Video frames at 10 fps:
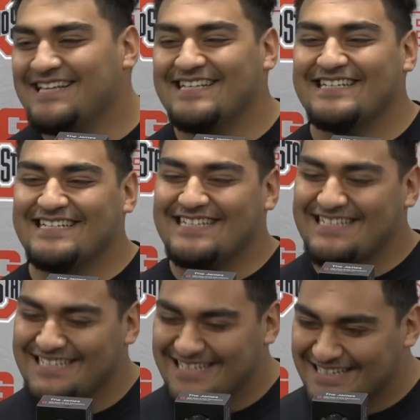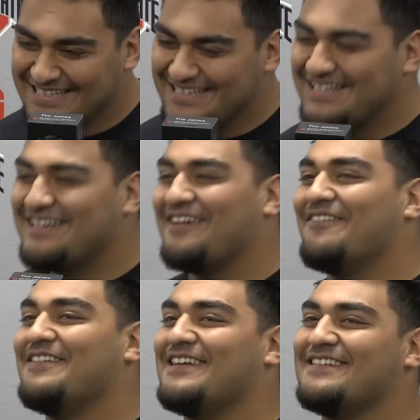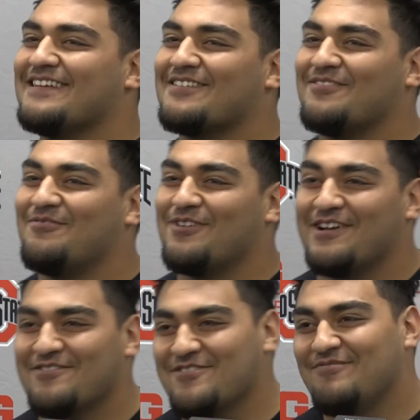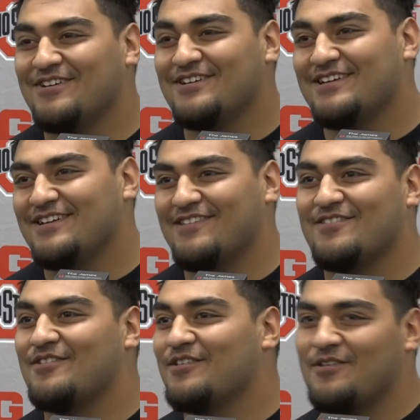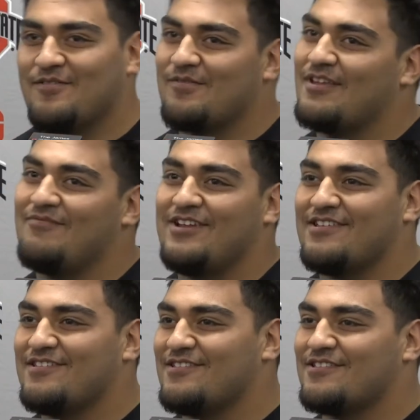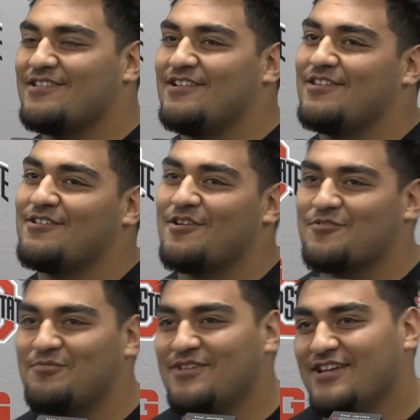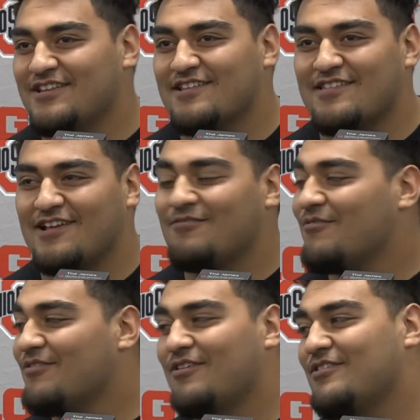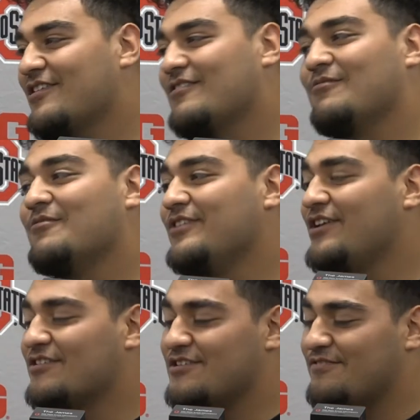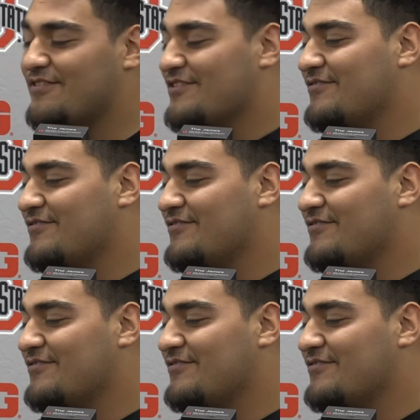I mean, it takes some more energy, but it's just another hustle play, and that's what we need on defense.